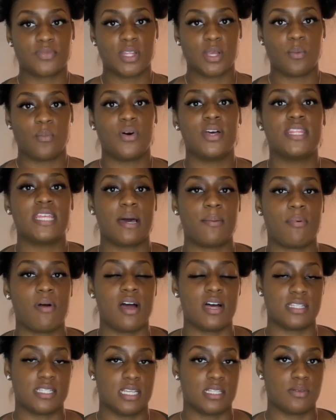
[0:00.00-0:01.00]
what that
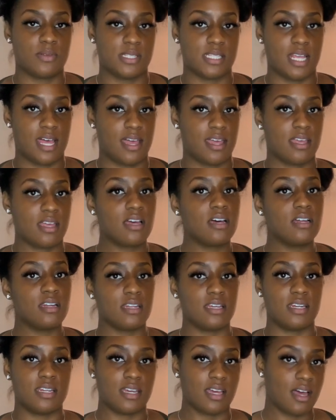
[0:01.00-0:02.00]
process was like
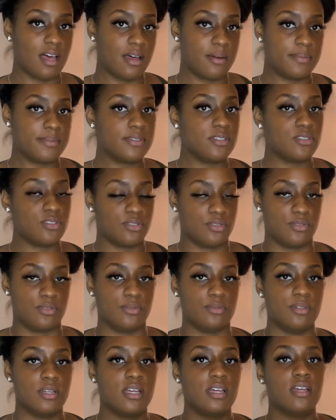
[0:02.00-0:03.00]
leading up
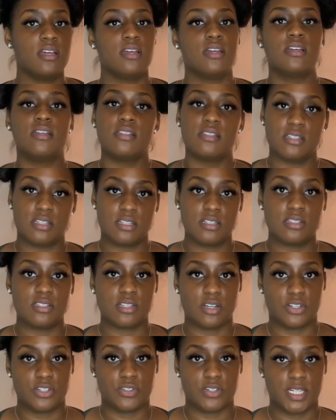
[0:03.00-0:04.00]
to
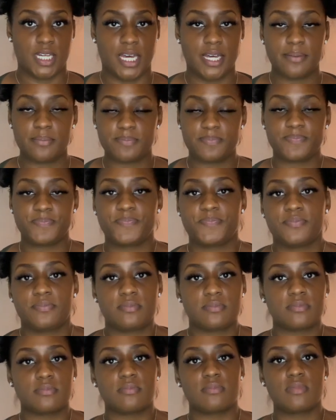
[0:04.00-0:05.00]
surgery day.
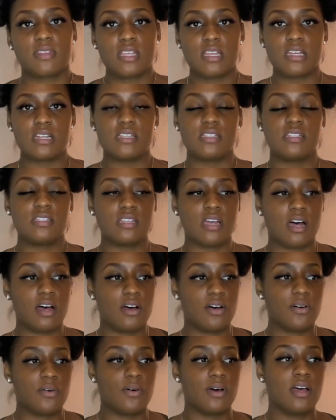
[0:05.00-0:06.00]

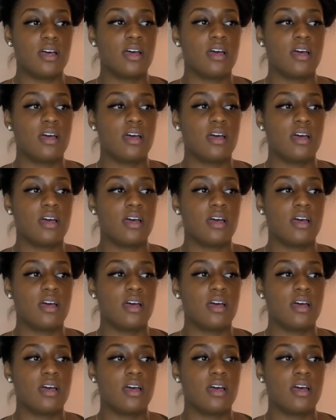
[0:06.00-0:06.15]
So